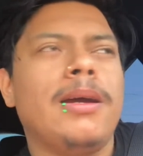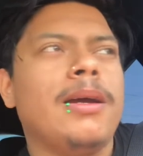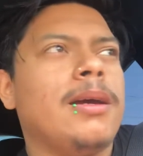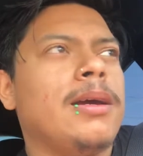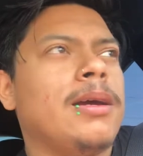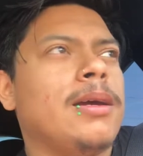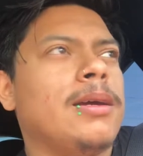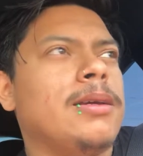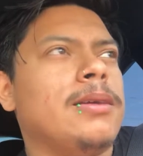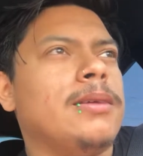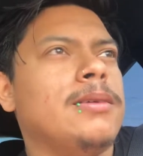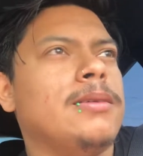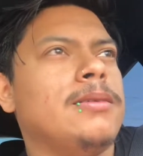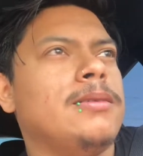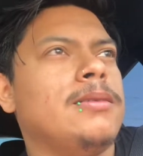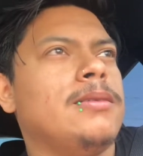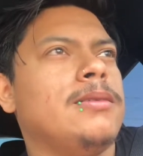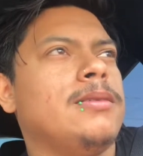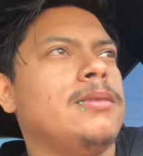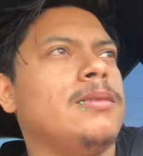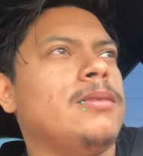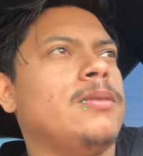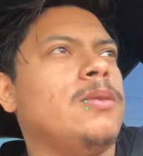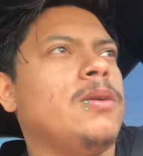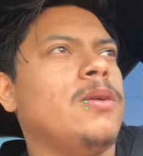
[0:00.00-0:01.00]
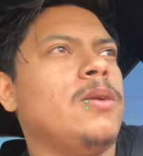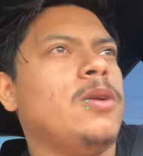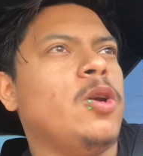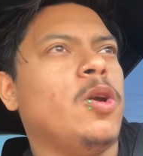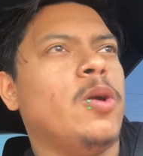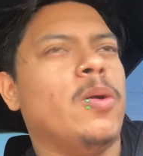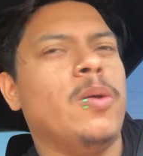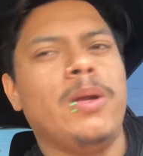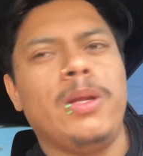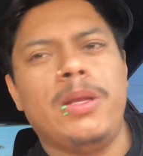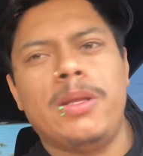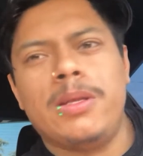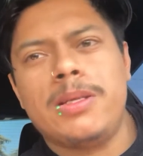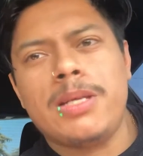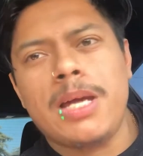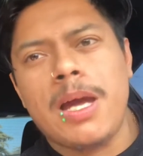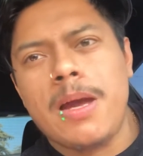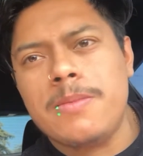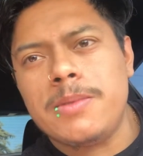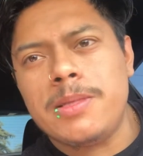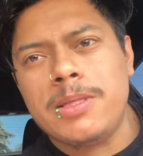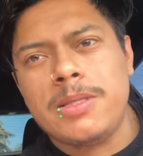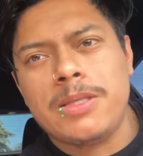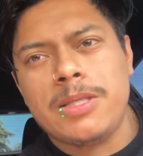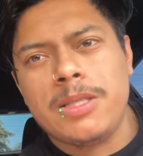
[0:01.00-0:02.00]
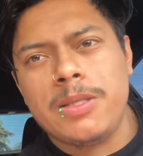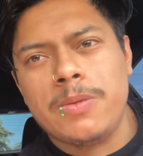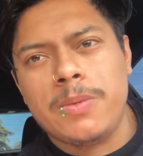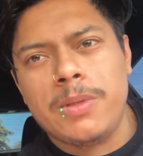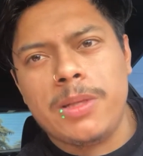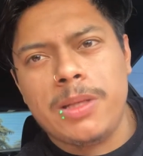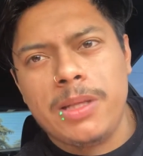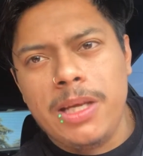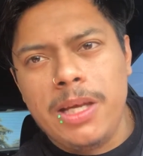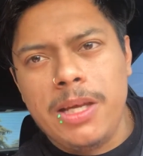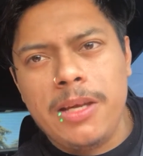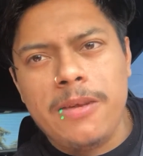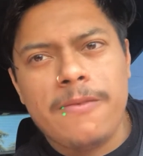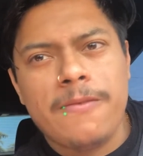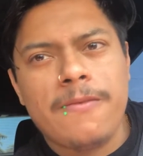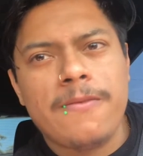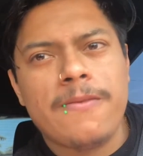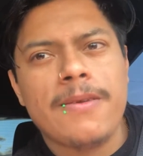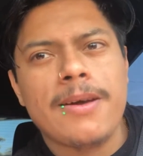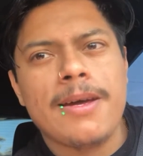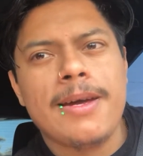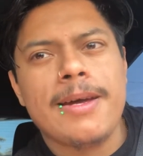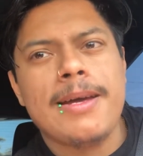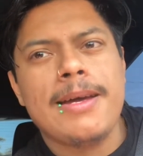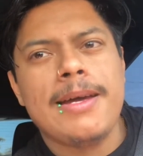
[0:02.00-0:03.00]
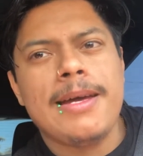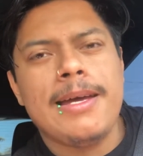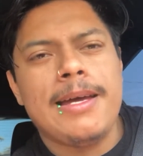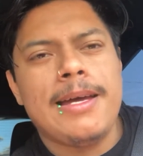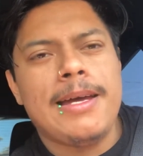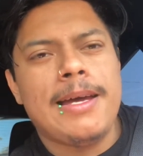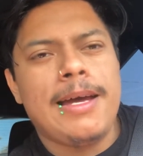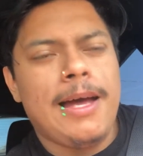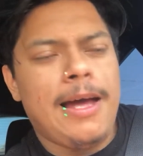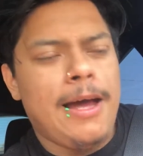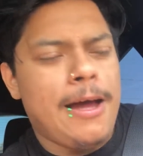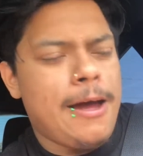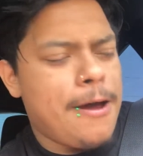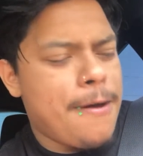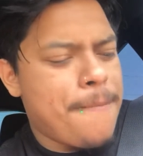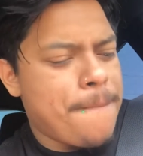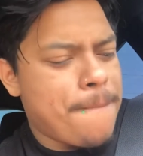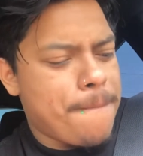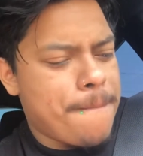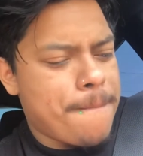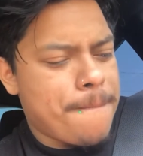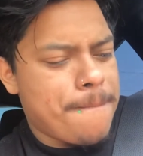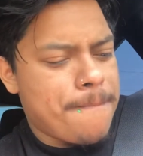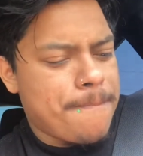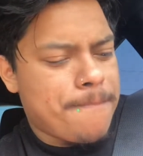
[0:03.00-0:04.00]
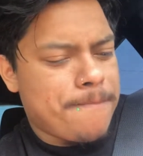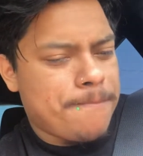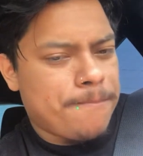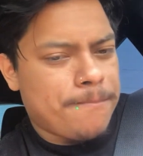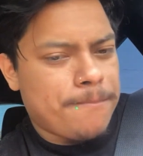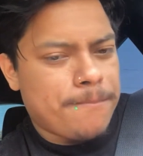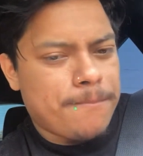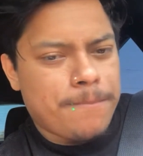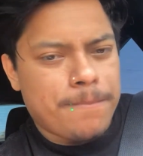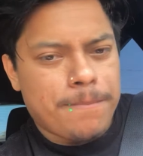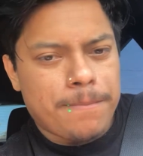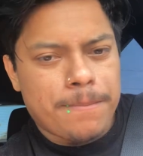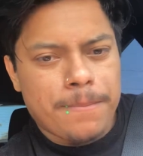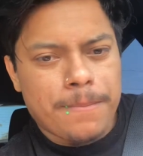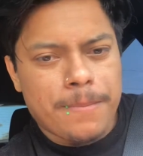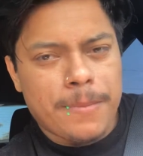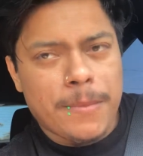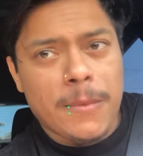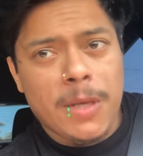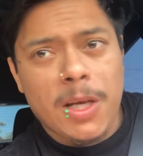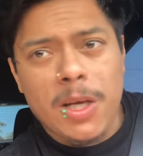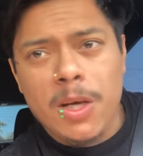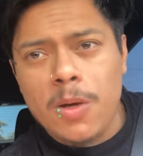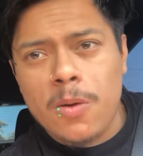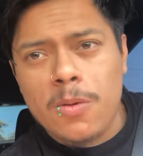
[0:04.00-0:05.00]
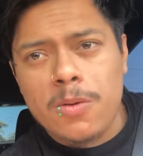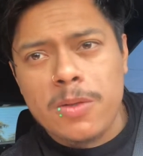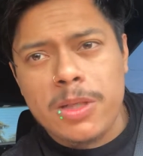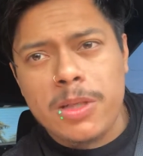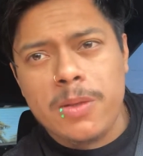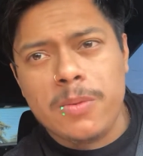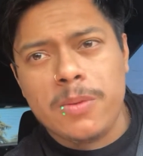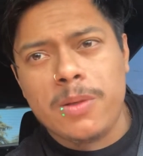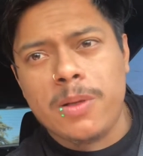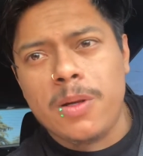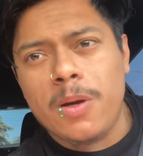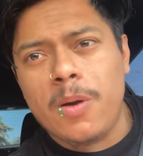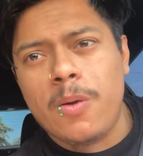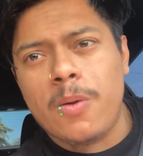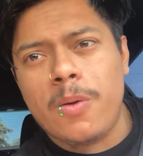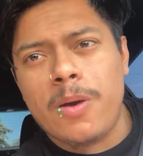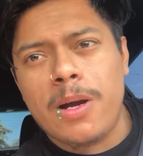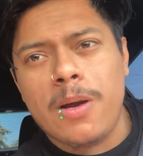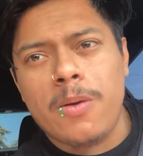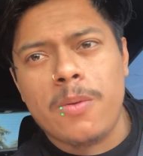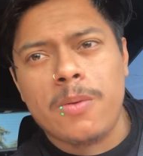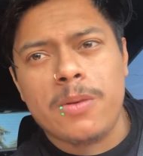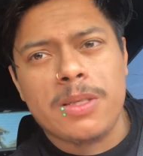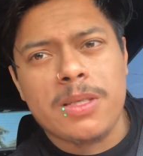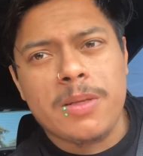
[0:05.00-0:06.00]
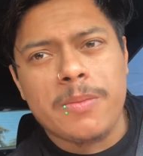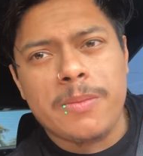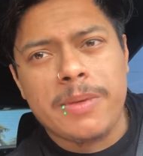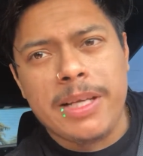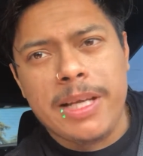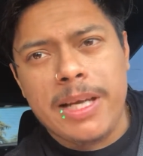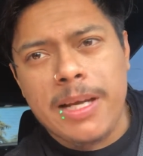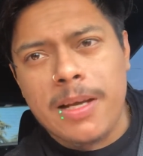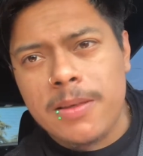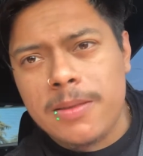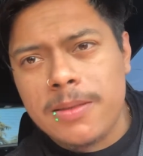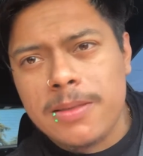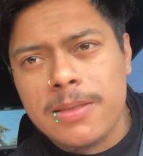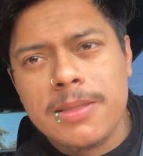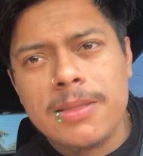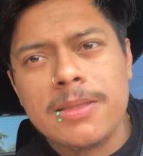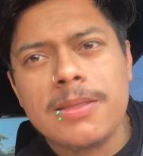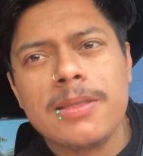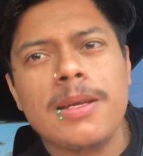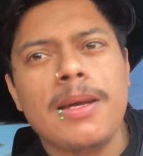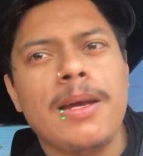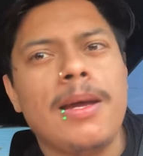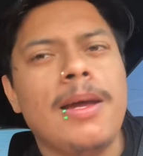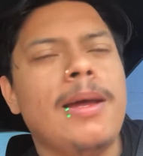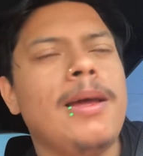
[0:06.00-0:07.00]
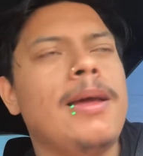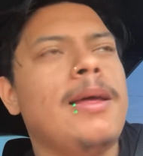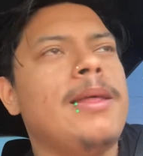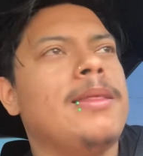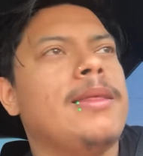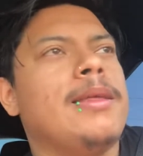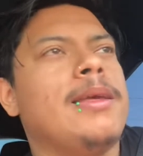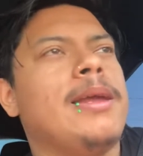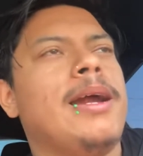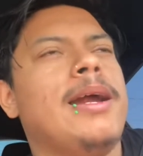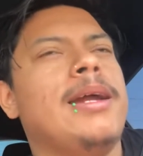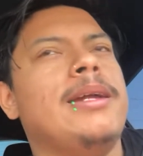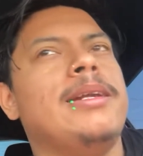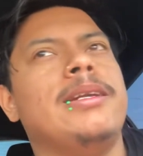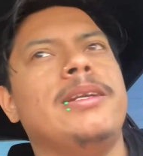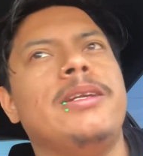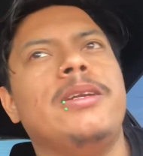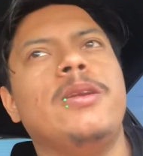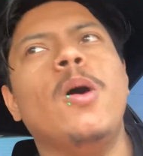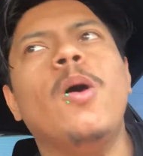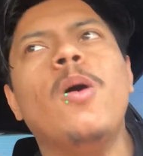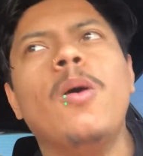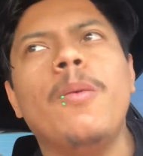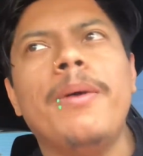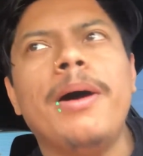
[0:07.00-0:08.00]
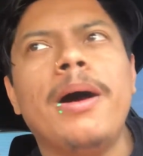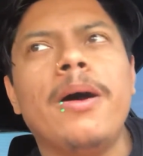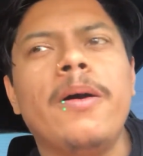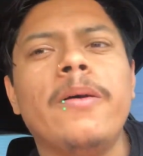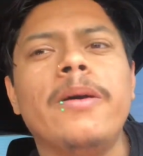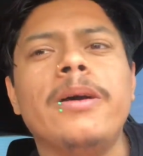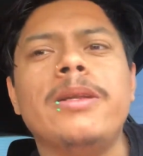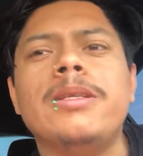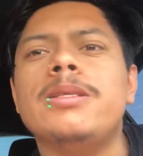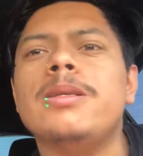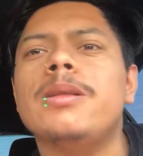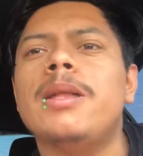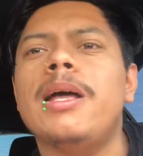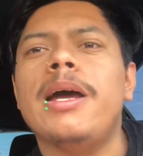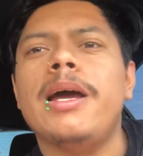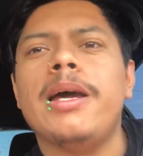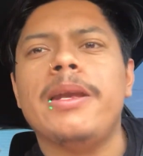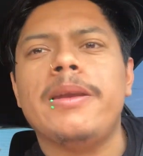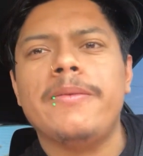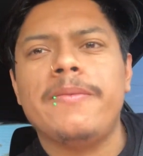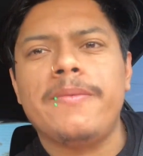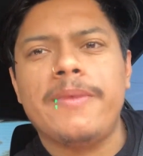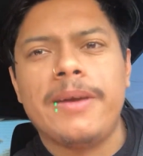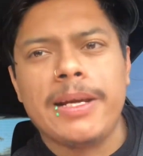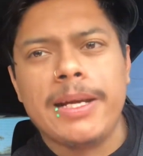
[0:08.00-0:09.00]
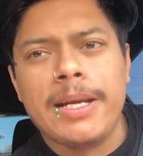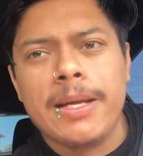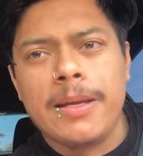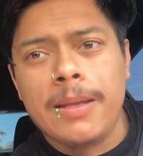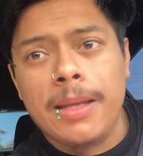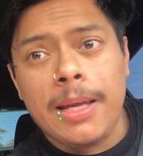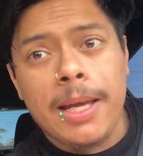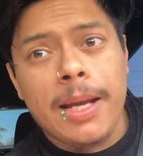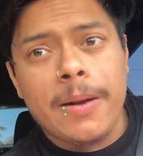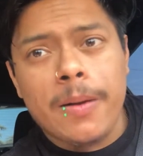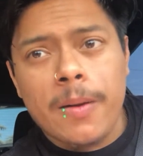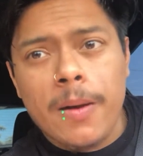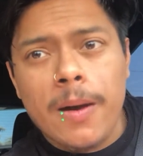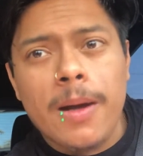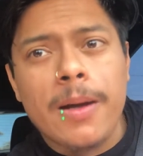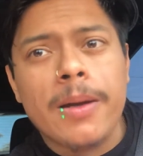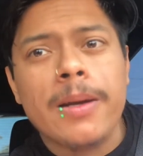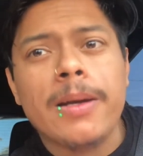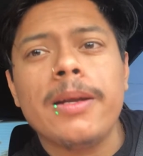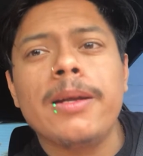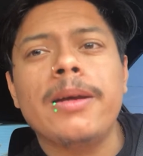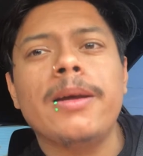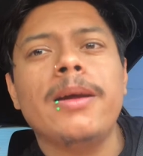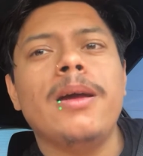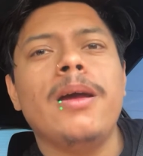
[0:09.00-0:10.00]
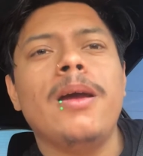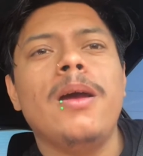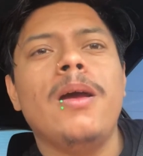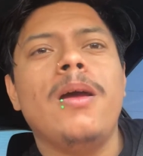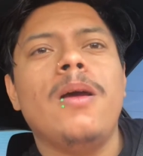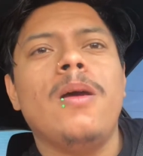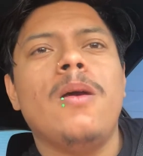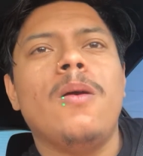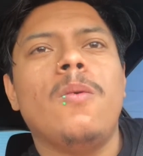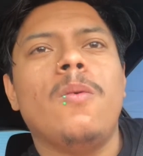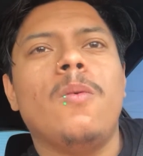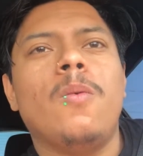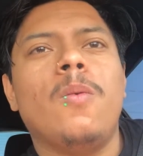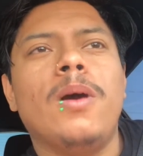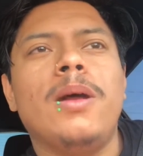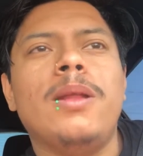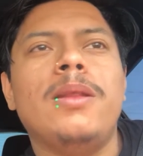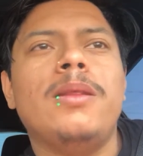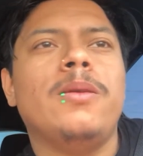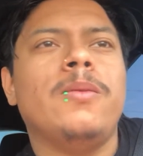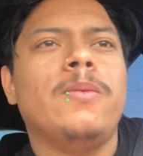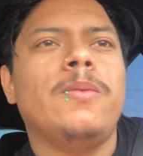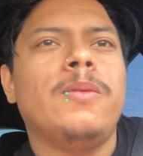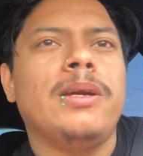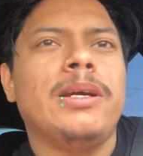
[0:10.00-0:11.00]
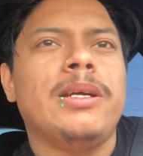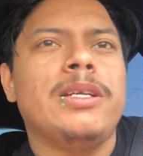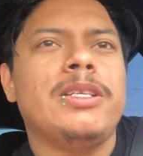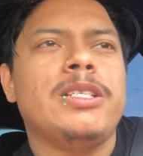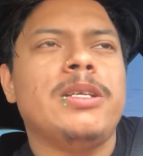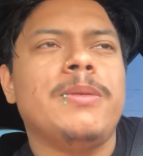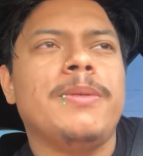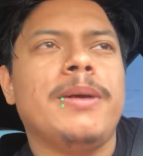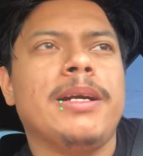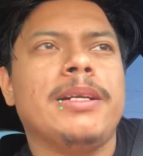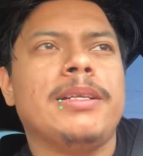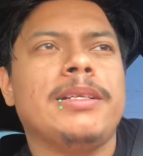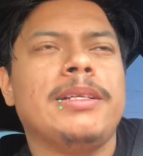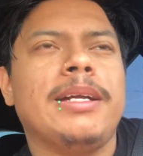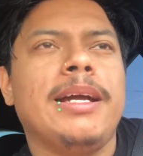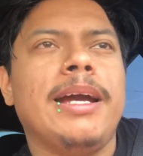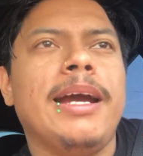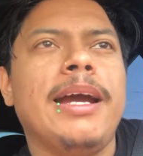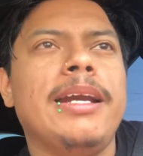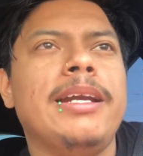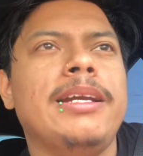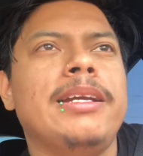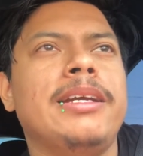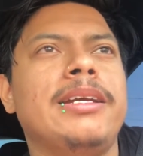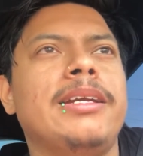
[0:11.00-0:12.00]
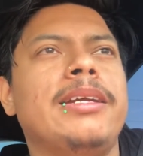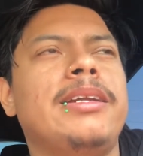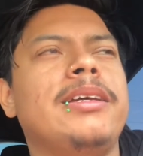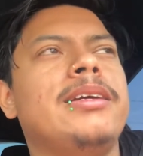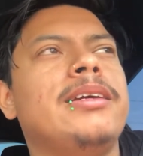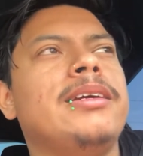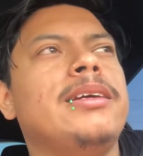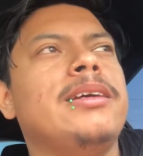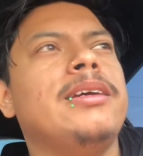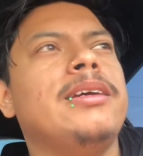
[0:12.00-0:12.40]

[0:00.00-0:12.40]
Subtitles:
And during the times that she would leave, um, she would go around with somebody else that I didn't know about until I had to find out later on when the relationship actually ended.